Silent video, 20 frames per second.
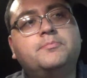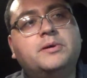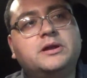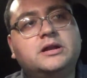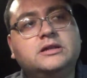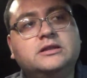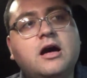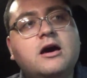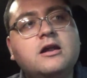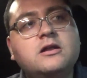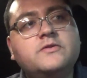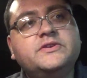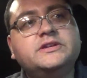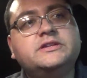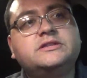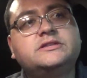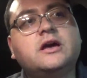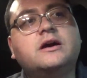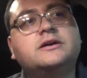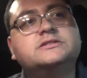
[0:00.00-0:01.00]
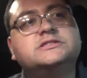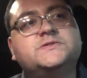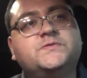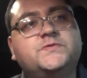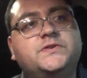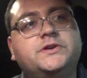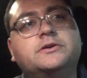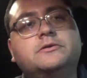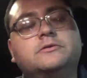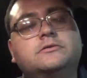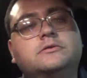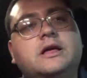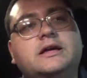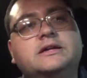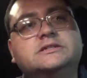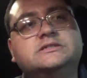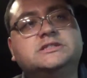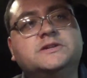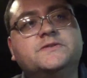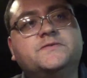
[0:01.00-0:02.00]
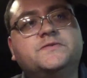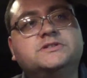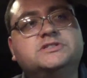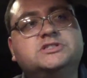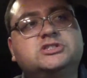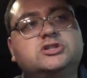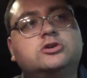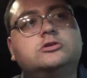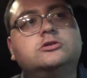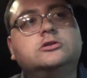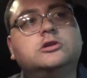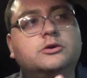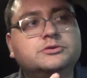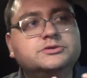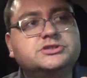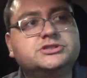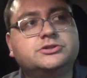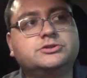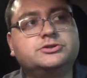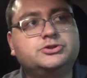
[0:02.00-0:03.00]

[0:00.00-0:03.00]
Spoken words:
a lot of it does feel as if it's closer